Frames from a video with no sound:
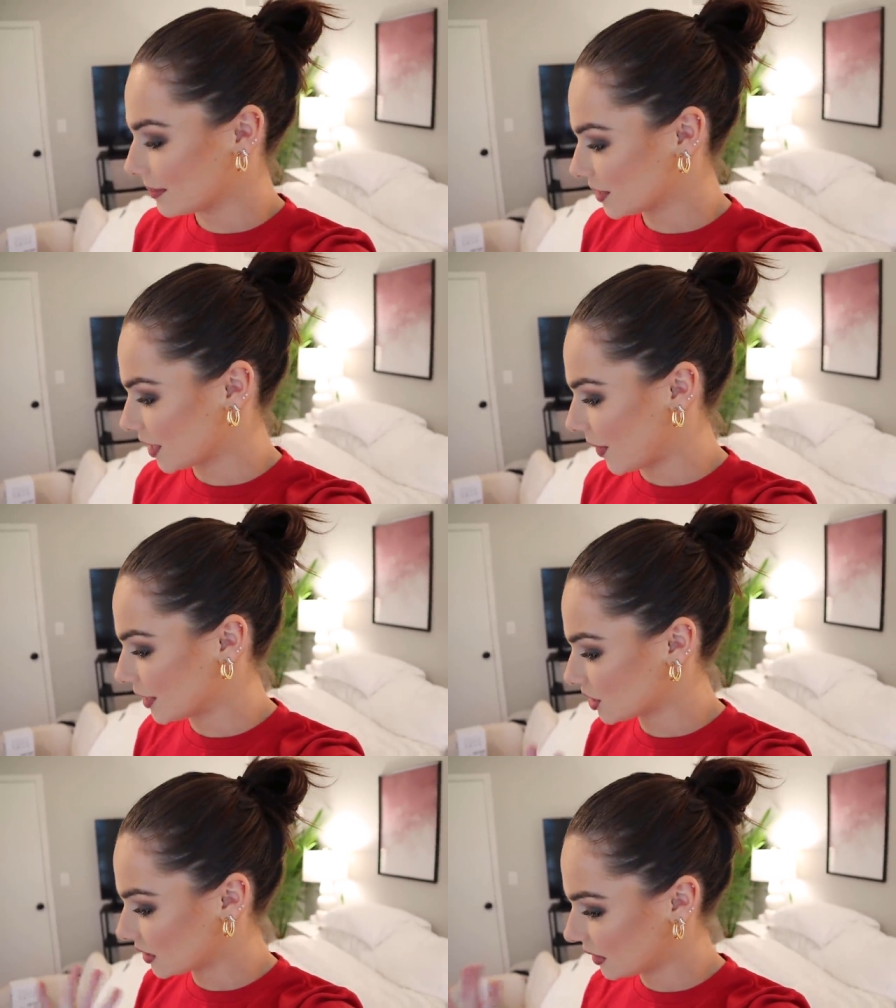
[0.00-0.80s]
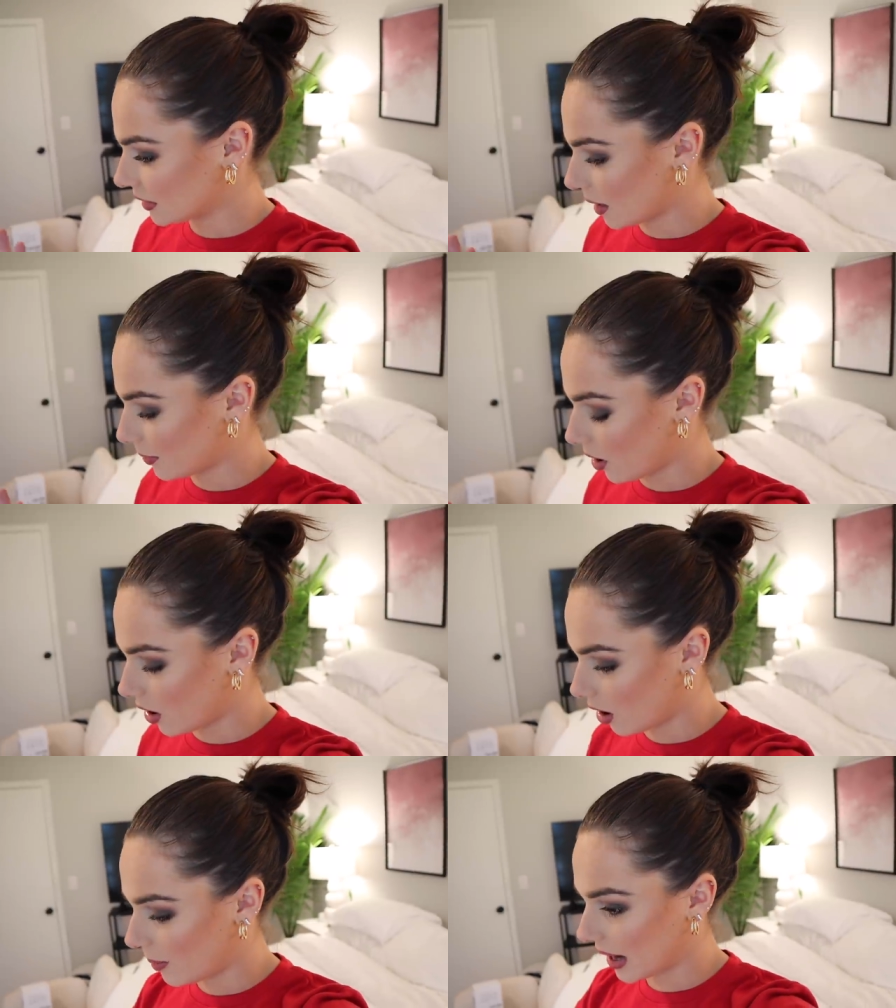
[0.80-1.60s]
So I just cleaned up
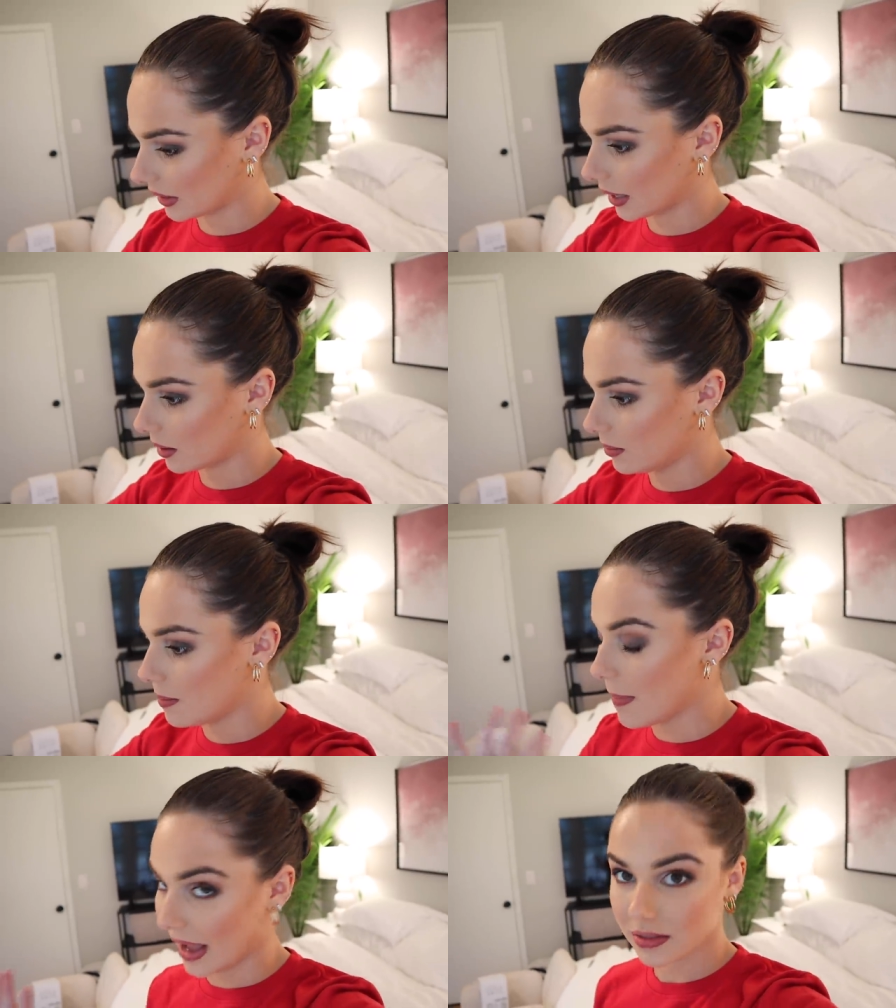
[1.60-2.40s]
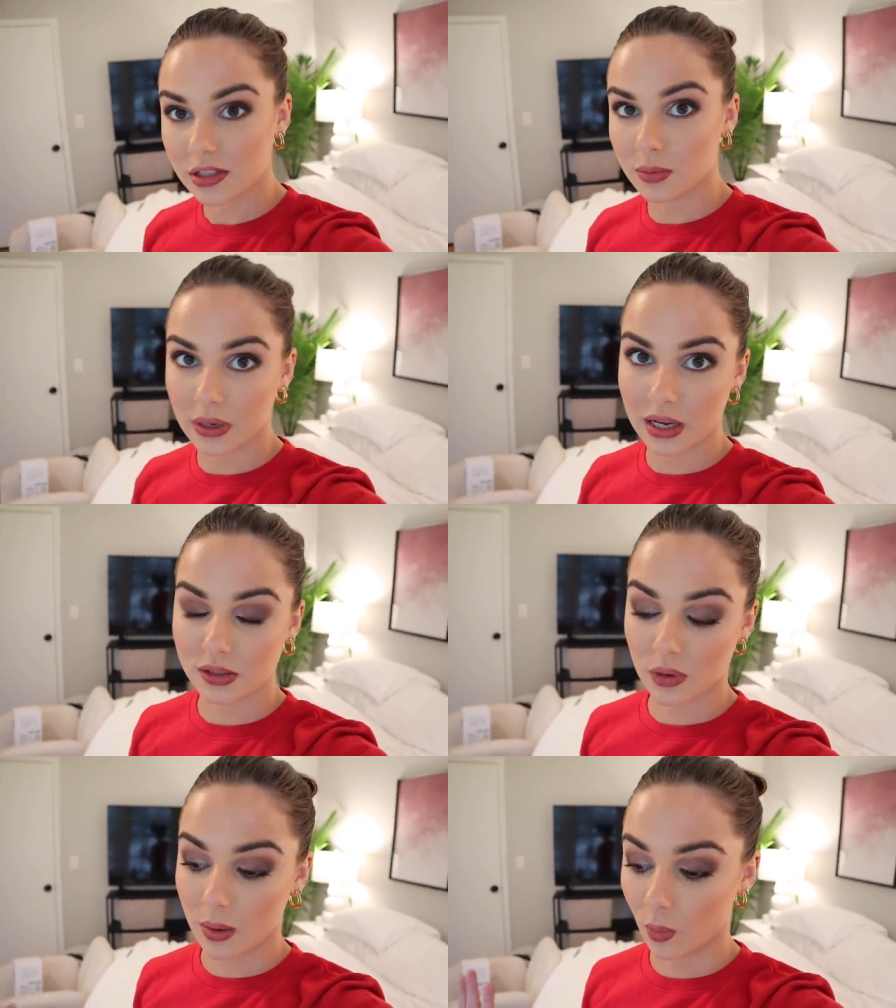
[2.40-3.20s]
all my like mess
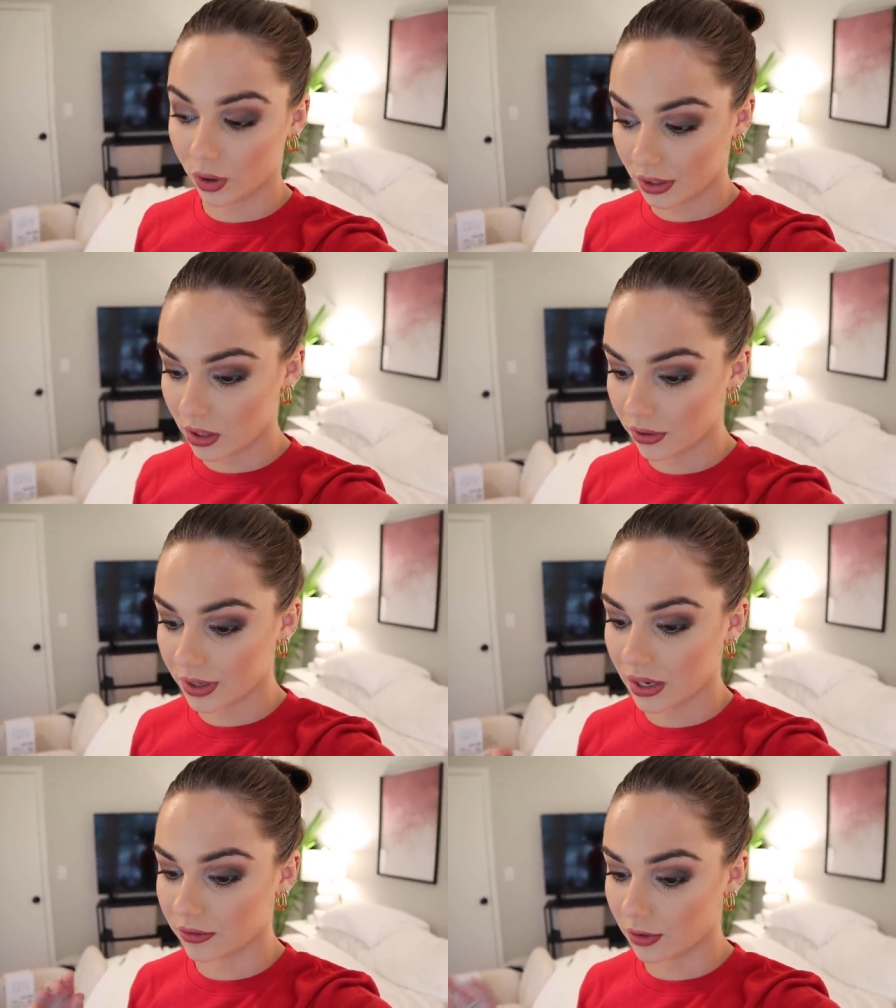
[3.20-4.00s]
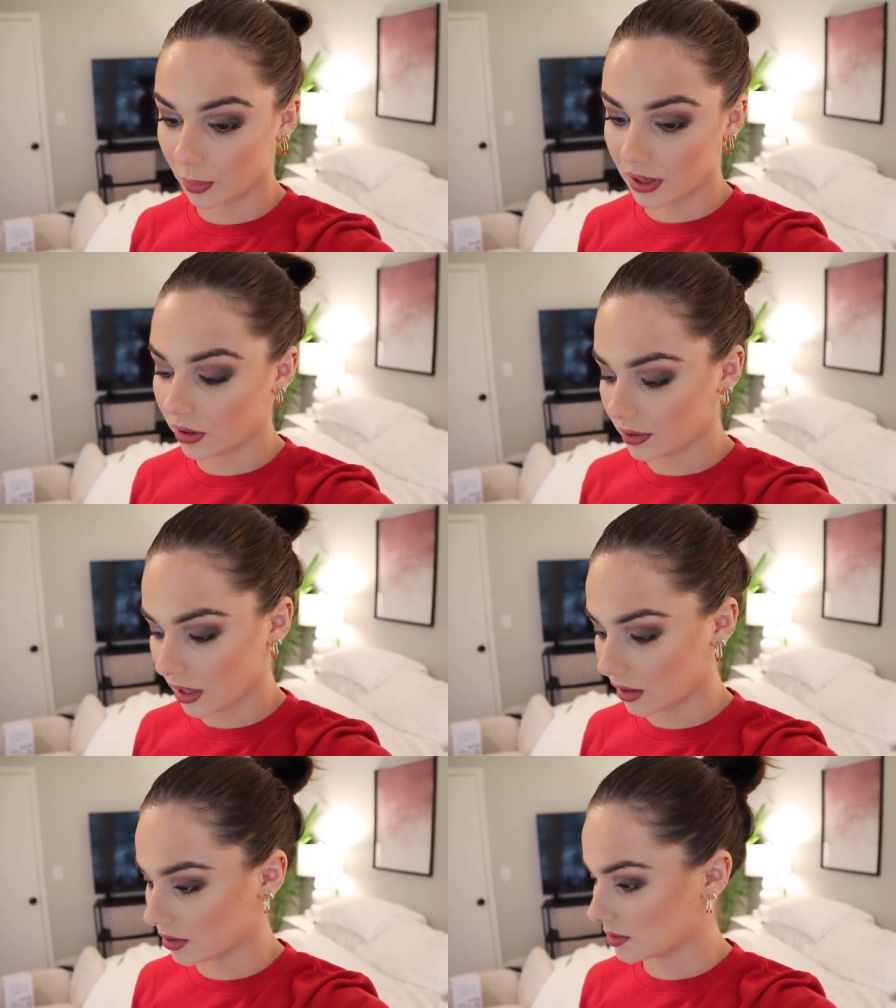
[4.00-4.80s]
because when I'm working all day and filming all
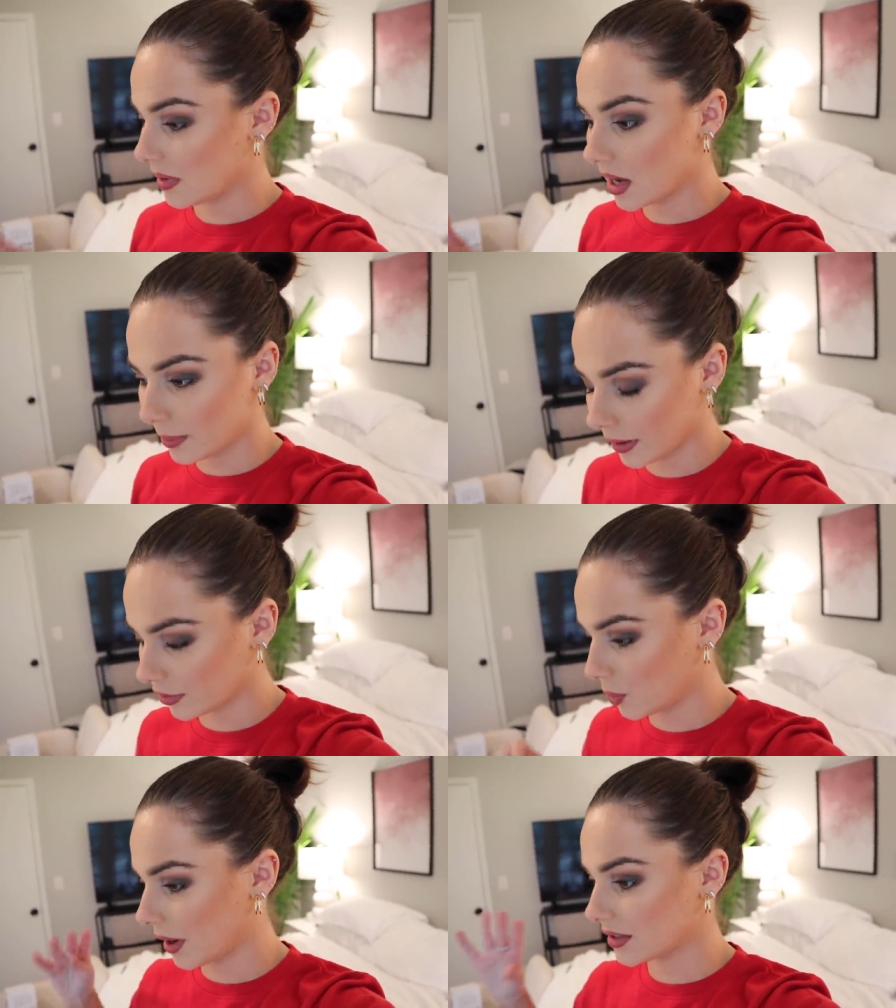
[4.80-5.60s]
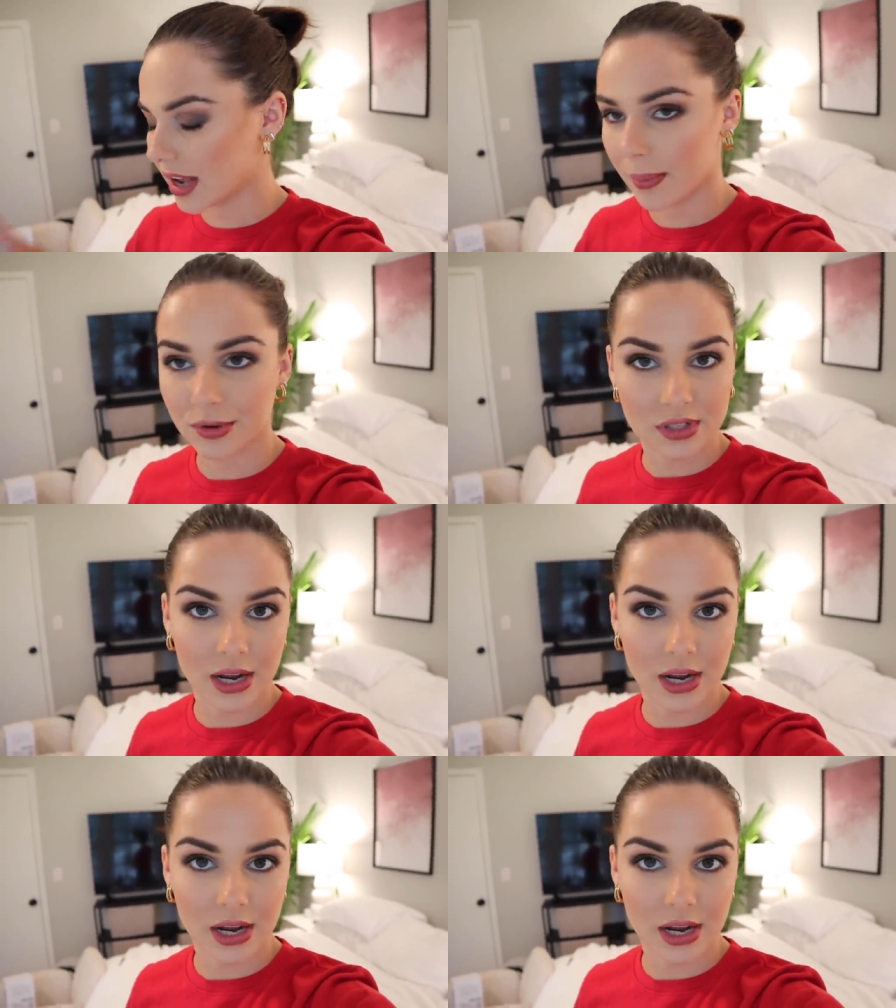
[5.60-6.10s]
day, there's makeup everywhere, table